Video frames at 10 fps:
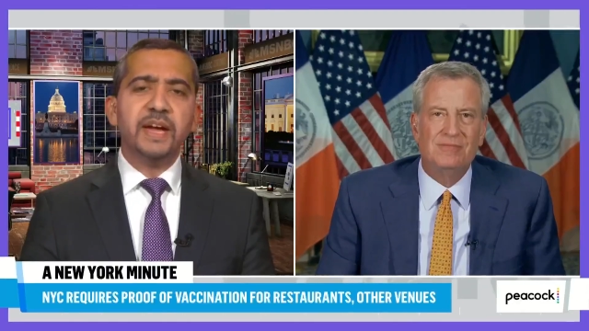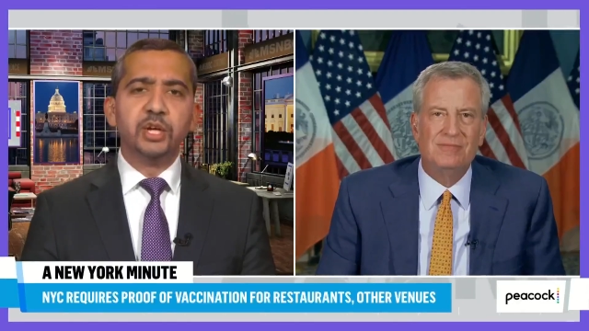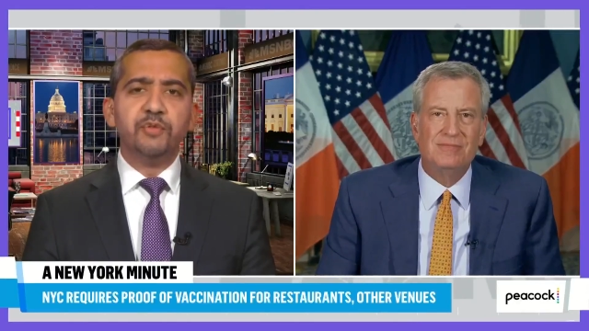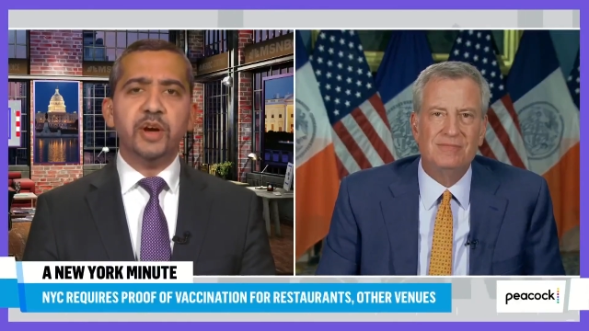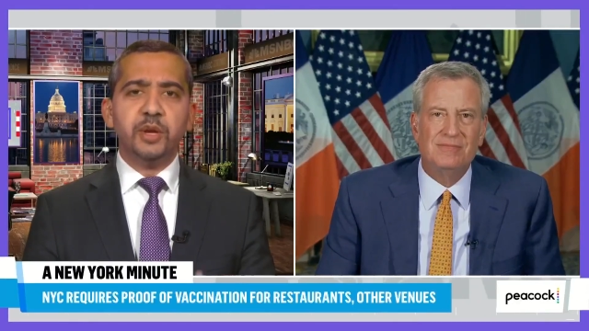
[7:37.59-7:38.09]
Speaker 1: Mayor,
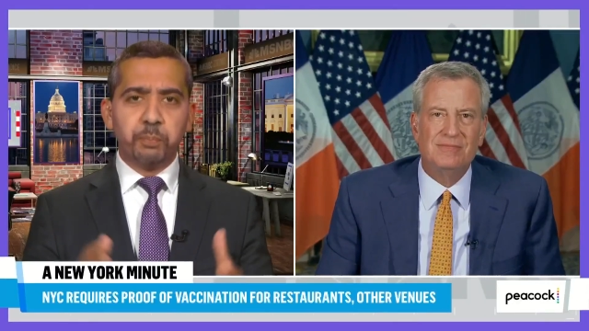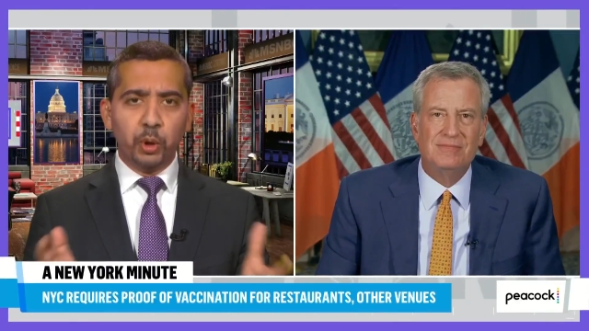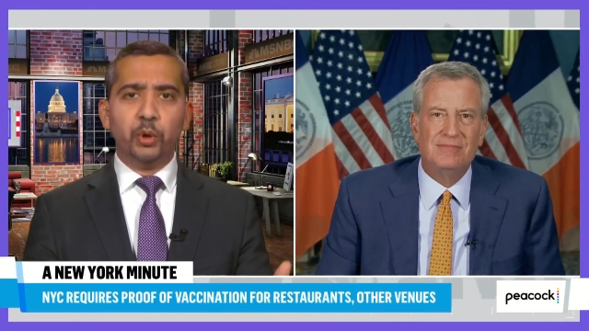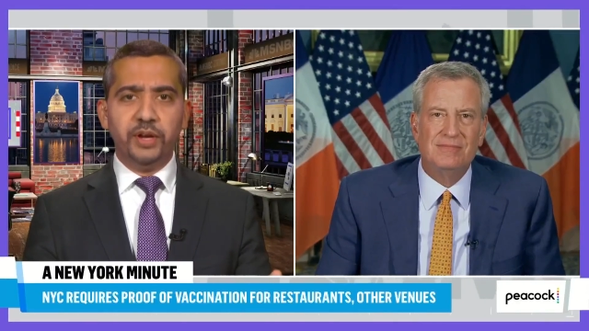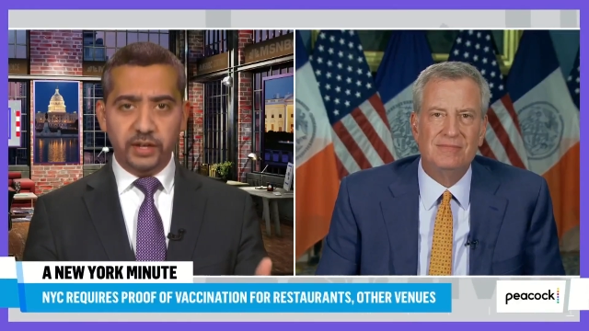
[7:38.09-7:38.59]
you've earned
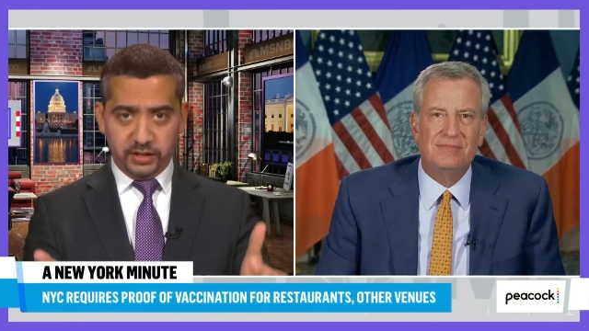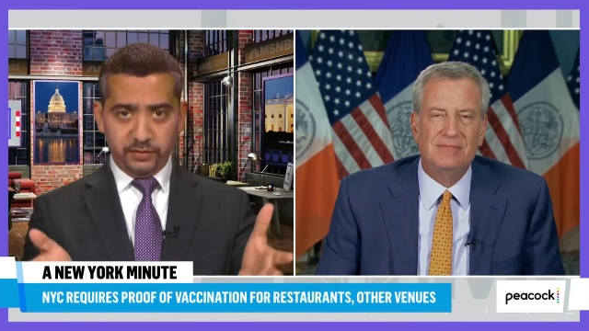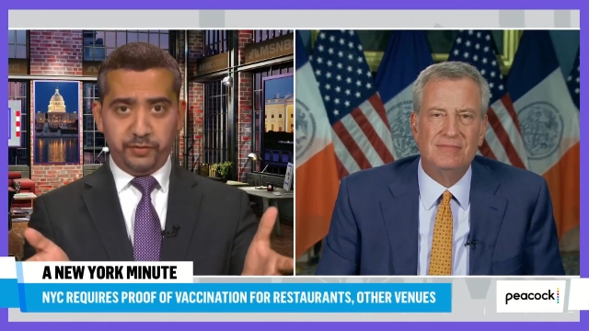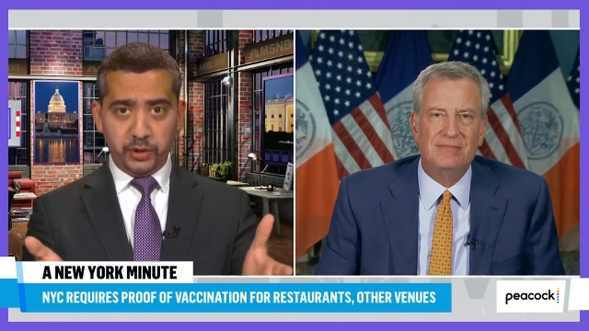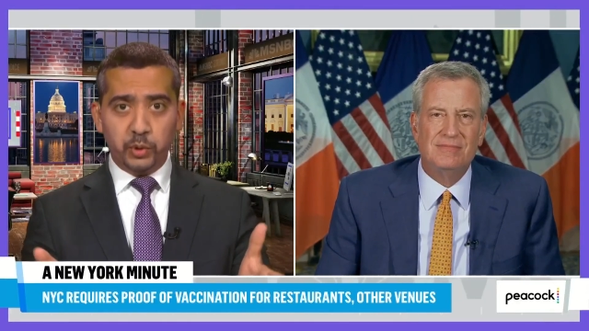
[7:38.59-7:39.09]
plaudits
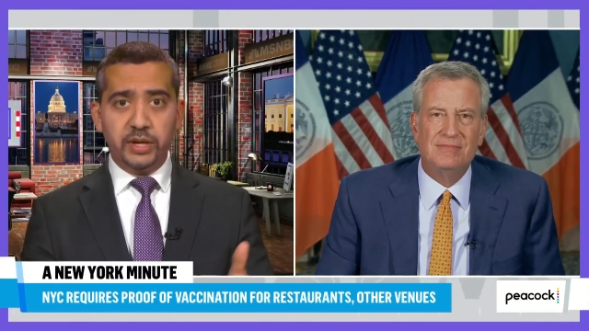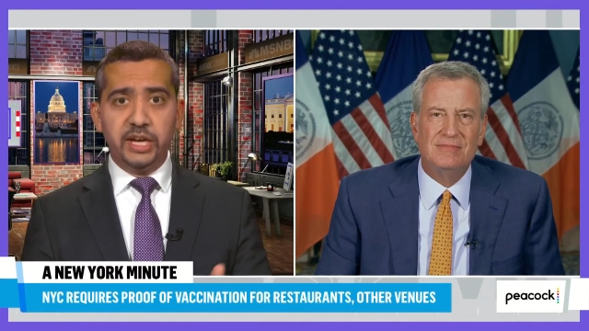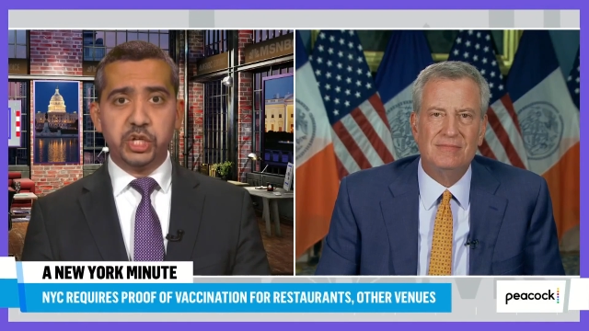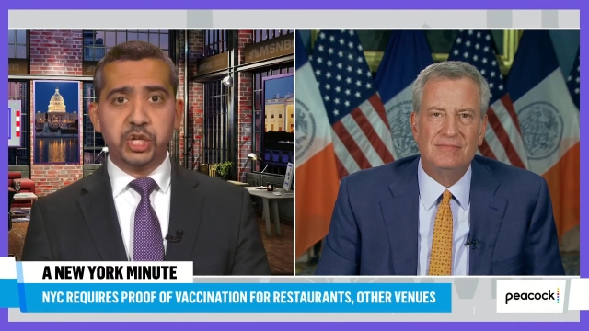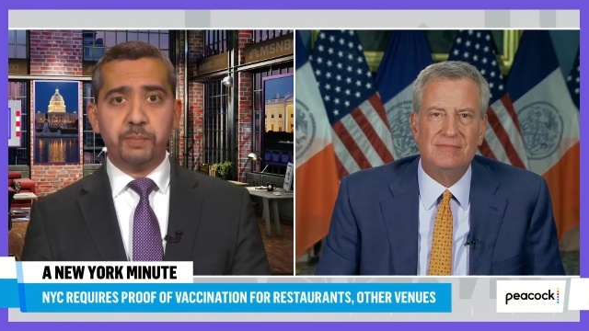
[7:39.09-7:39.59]
for your
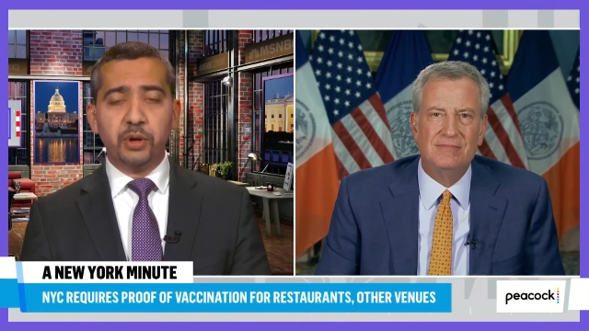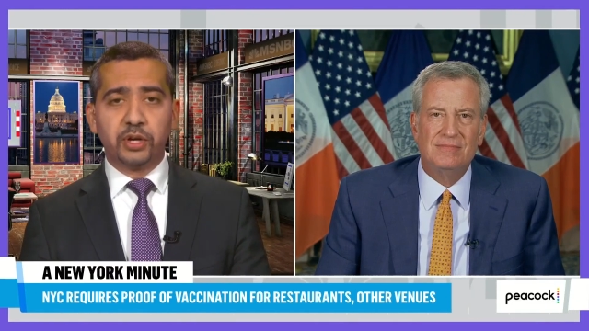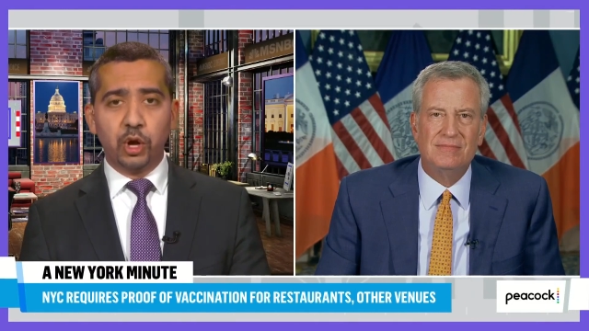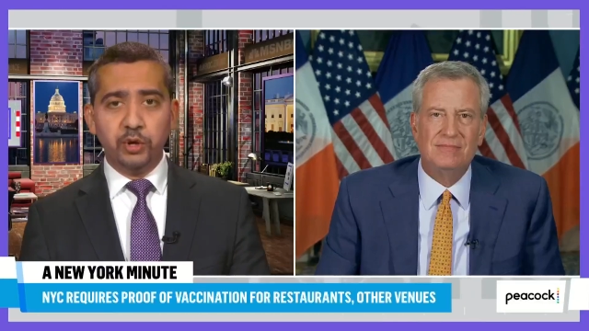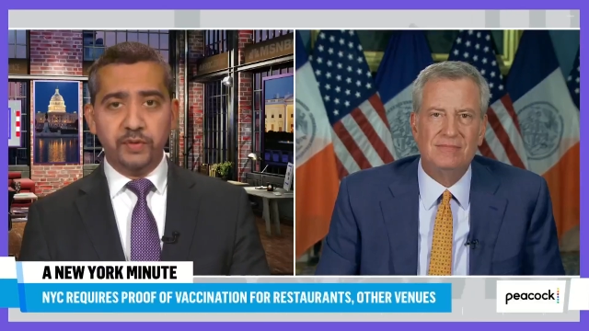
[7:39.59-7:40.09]
leadership
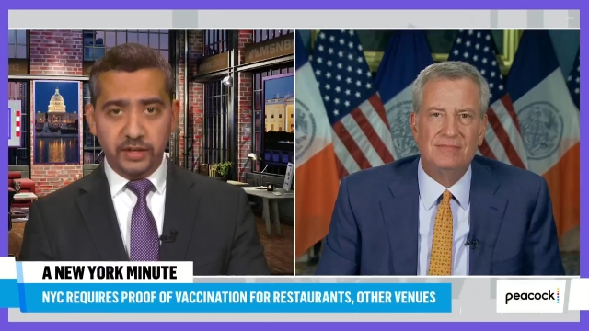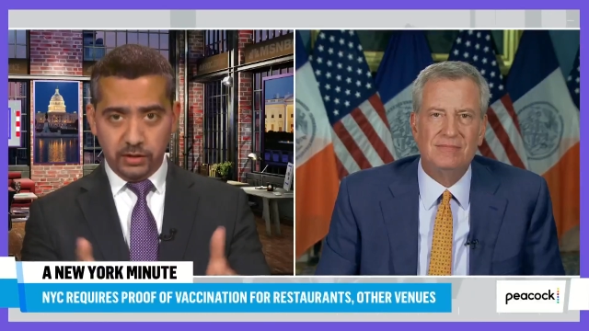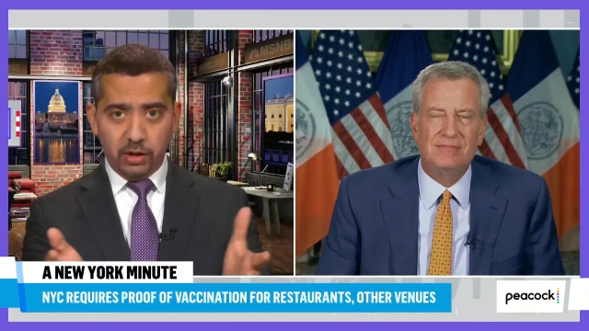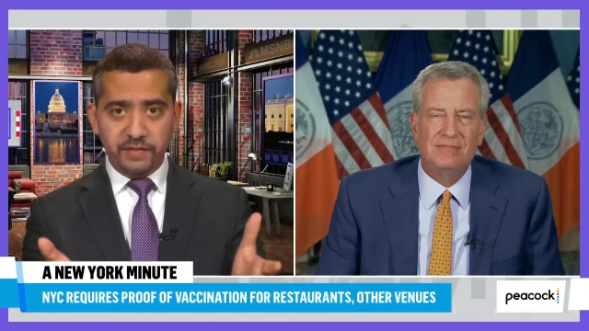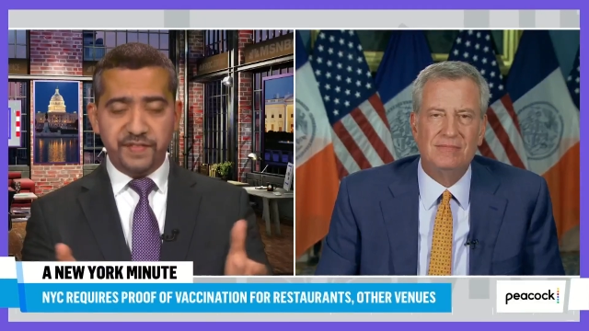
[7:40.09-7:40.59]
on
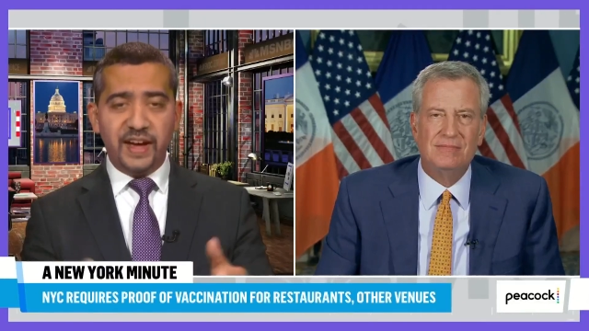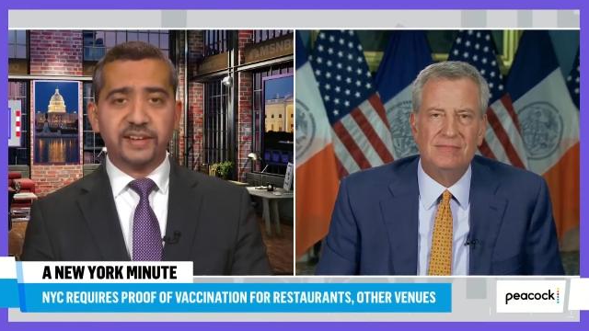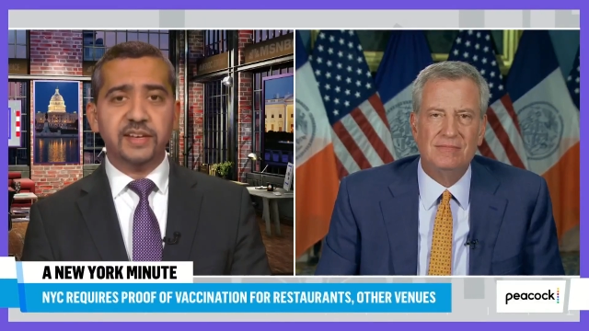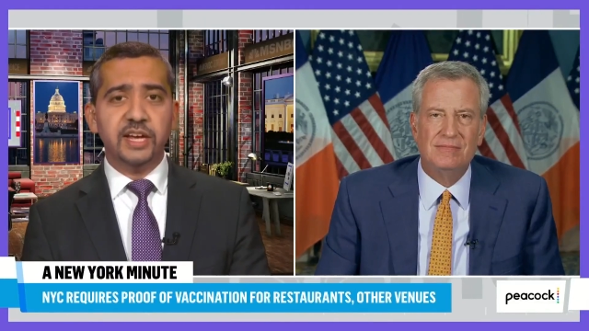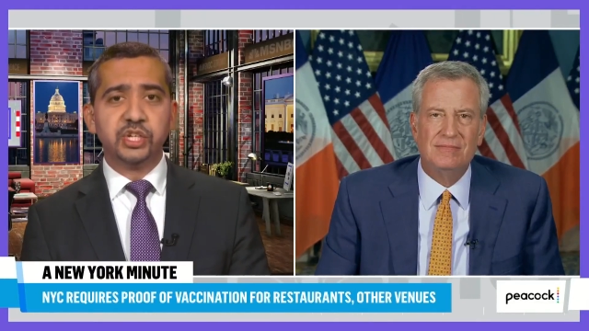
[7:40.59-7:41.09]
COVID, on
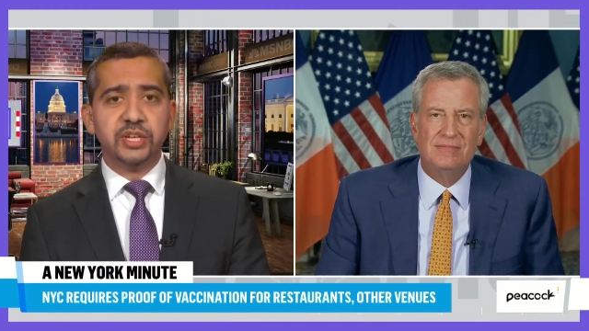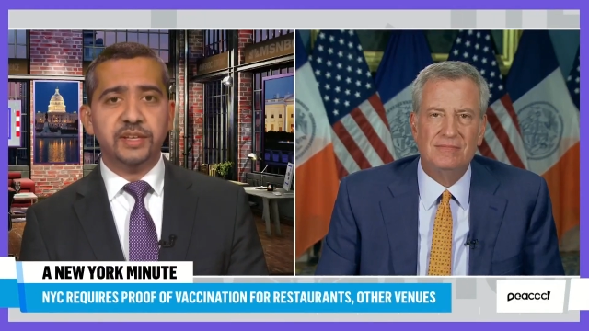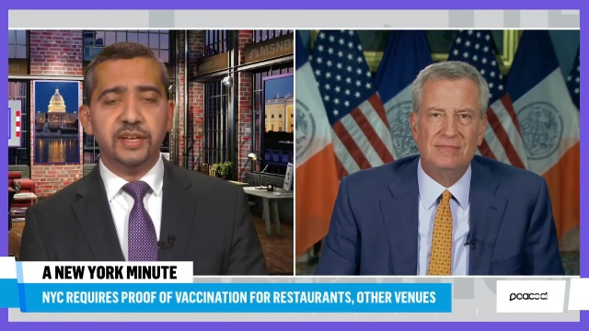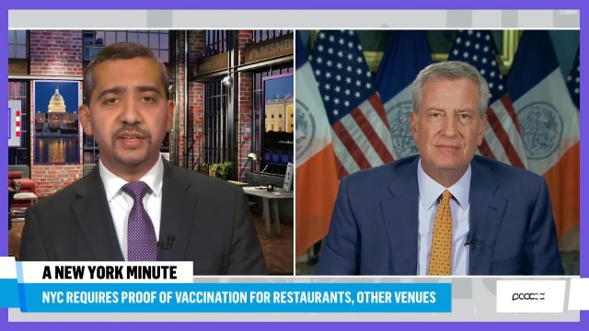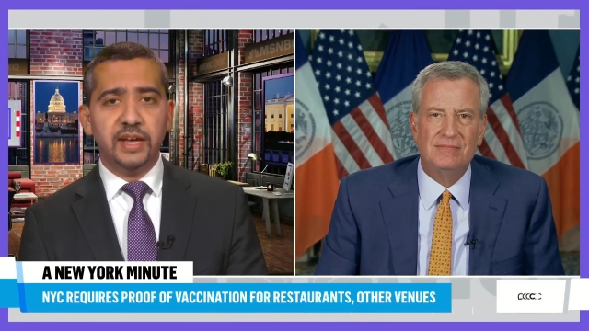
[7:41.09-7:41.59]
vaccinations
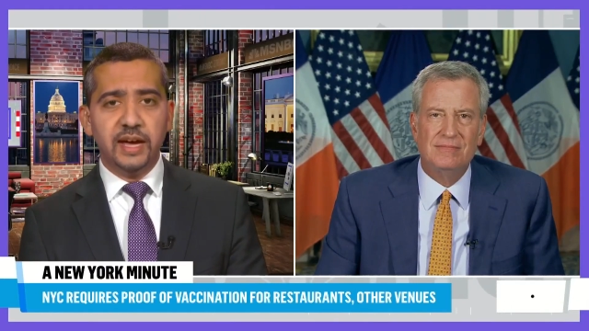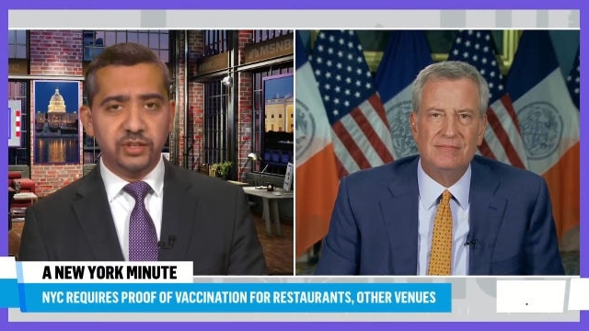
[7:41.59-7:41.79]
this year.